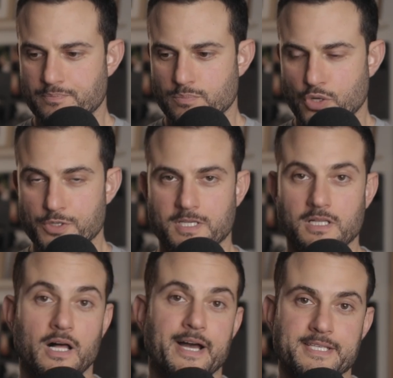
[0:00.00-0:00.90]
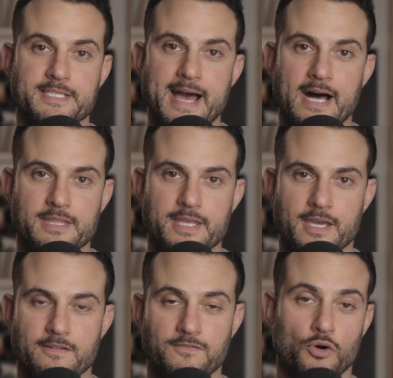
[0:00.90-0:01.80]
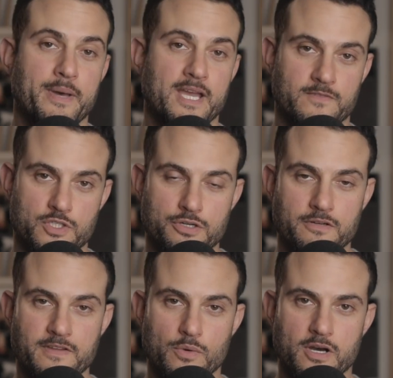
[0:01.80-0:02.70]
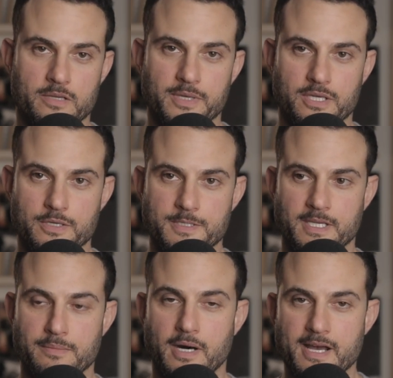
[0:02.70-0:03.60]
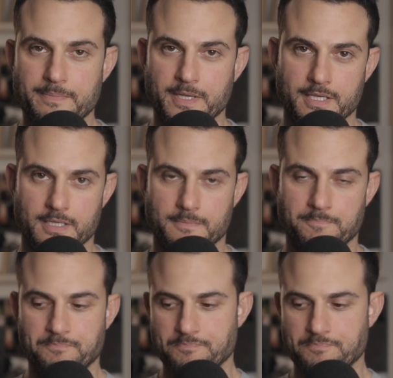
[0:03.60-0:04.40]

most clients out there for paid photography work, because in my opinion,